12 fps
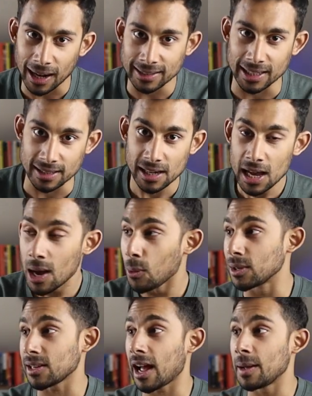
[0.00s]
I did
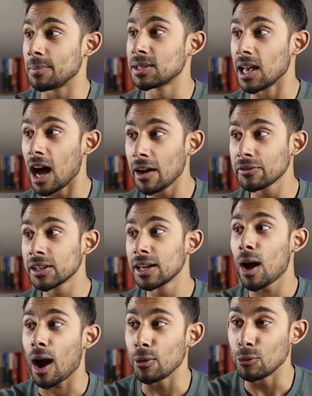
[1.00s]
was I observed
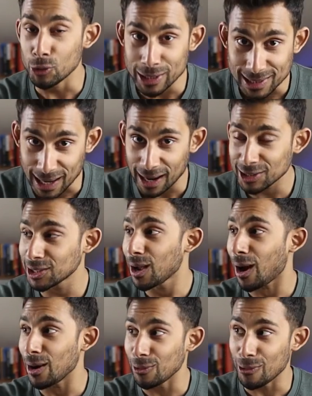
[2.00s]
I researched,
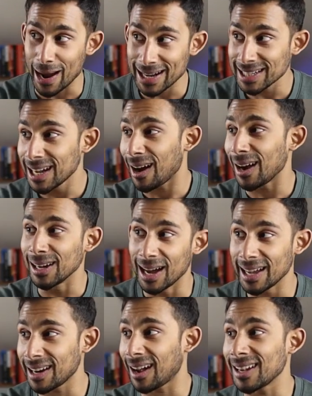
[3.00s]
I read, I
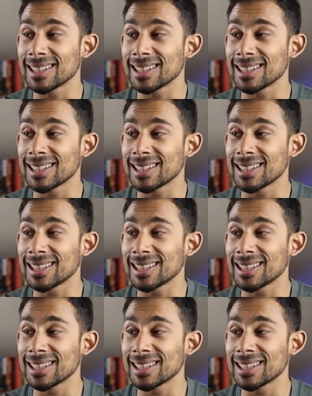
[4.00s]
learned, I